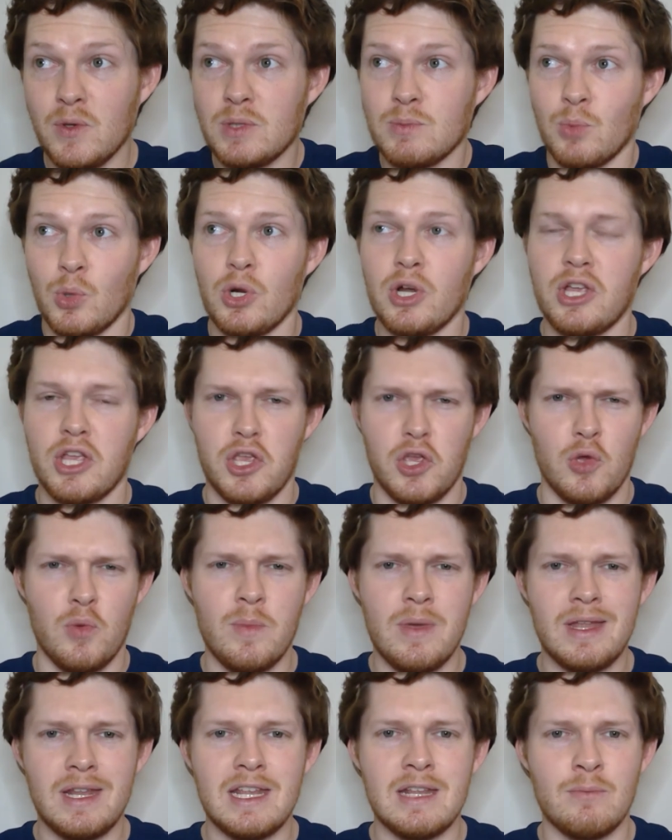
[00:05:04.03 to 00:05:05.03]
more
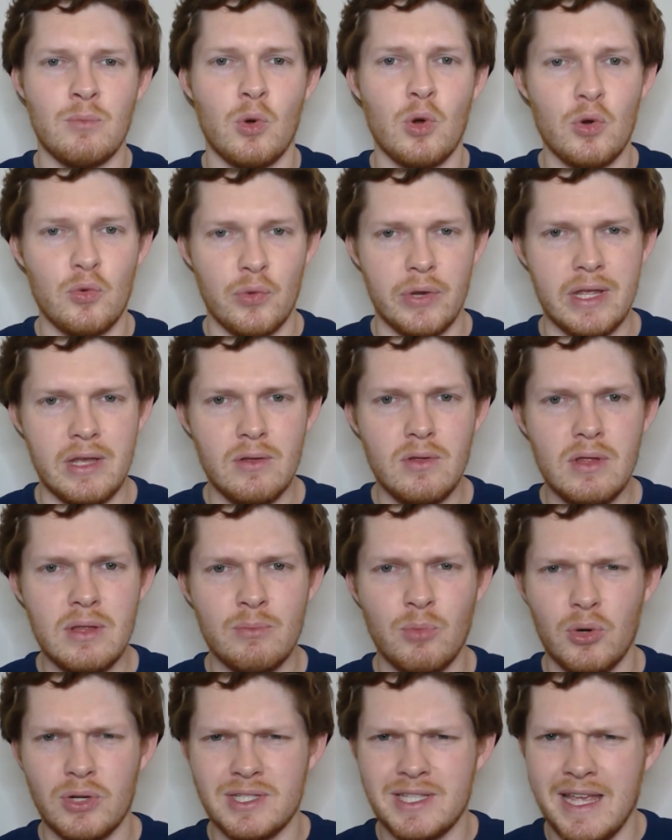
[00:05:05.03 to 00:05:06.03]
human and more real and
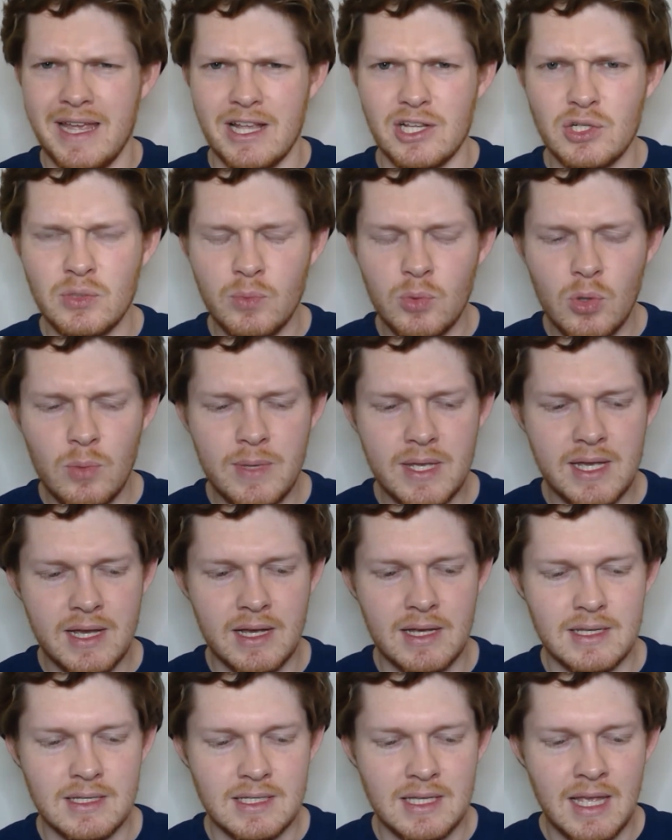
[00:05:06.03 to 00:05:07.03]
more tangible
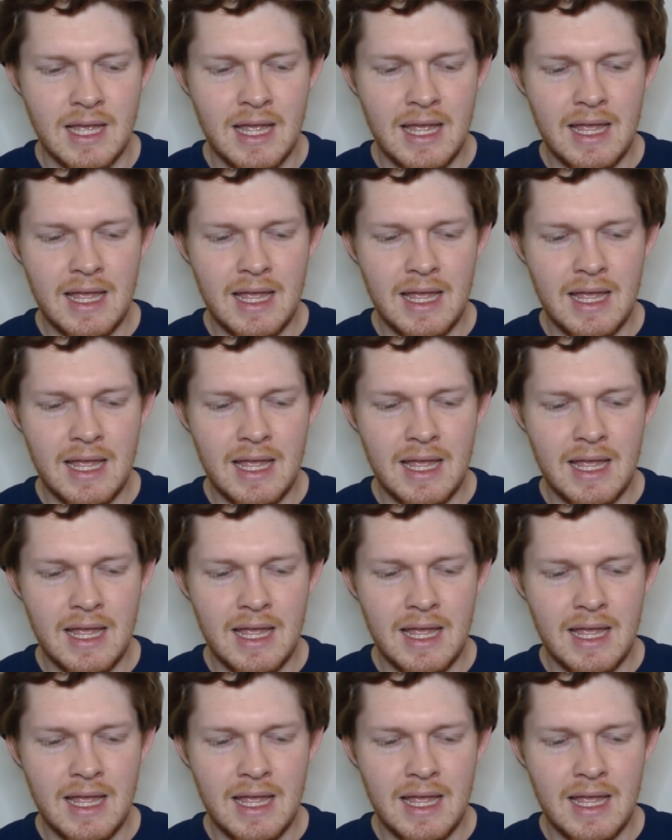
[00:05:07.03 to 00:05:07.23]
because